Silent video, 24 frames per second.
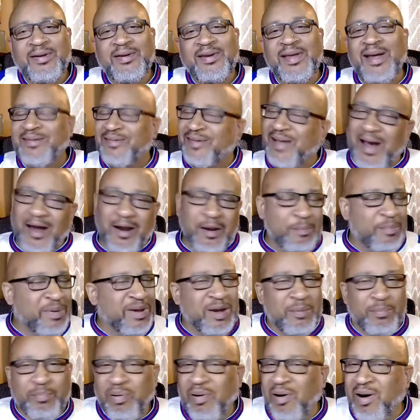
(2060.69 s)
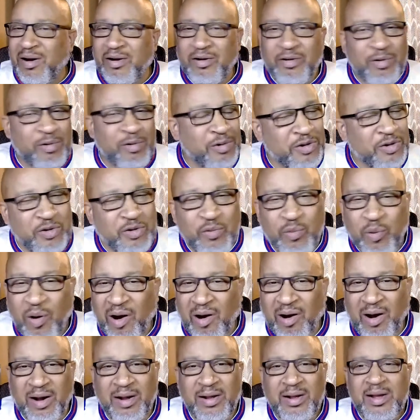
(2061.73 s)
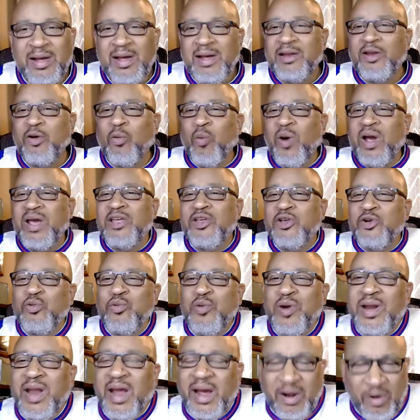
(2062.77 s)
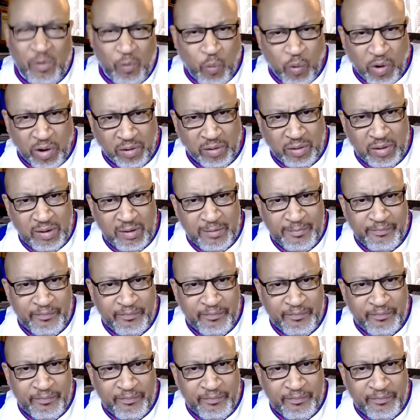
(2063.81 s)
that's got to be a part of who you are, the way you network,